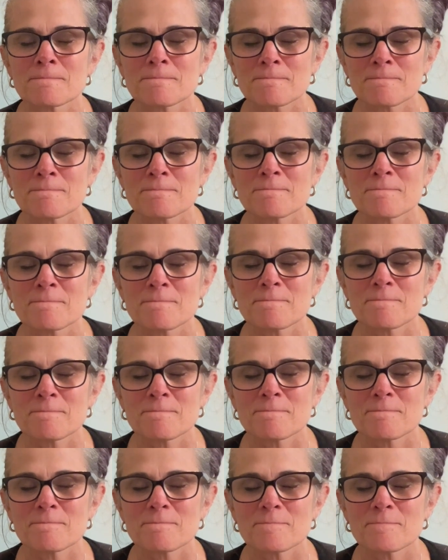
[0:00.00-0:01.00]

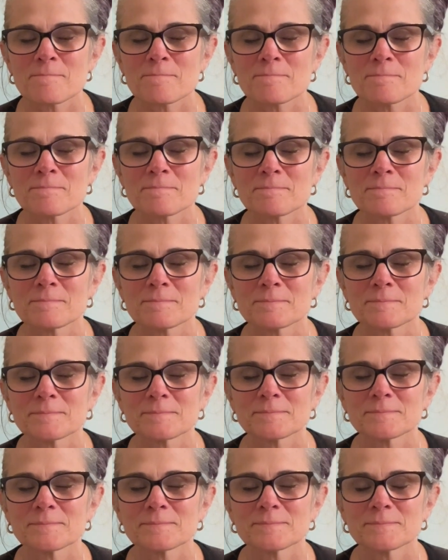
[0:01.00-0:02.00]

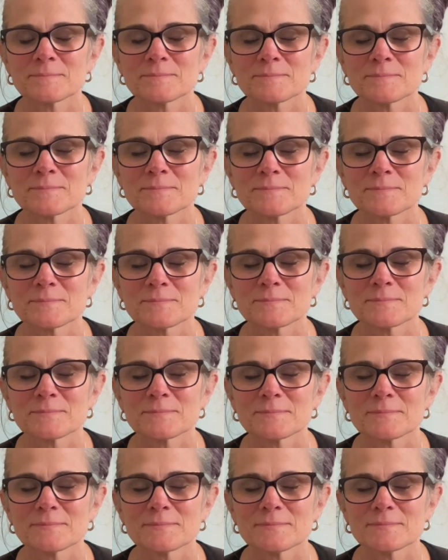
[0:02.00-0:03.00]

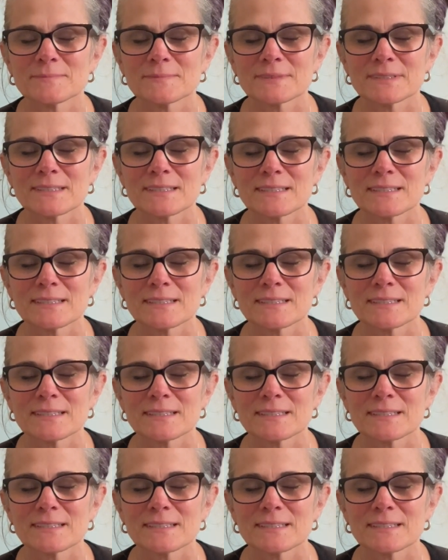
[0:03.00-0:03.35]
Nothing is said.